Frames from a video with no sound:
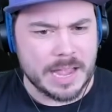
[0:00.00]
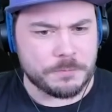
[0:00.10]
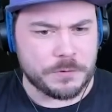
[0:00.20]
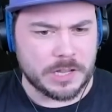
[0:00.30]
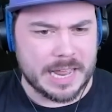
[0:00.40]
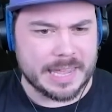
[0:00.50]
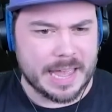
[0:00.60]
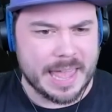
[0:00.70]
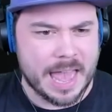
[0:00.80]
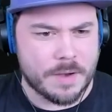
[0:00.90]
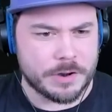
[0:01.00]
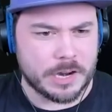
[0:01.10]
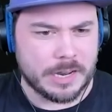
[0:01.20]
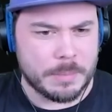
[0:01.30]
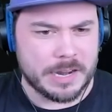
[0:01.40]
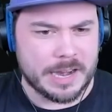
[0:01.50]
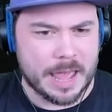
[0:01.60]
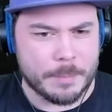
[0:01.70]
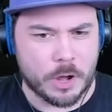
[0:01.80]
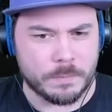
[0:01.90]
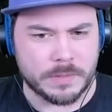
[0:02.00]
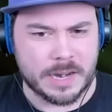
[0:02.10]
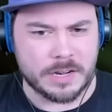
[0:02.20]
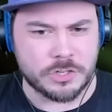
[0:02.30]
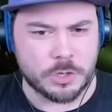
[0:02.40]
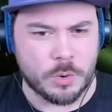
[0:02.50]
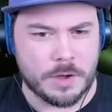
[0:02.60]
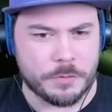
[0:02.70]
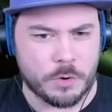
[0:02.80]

feel like I have an unlimited ammo. Can I shoot you off the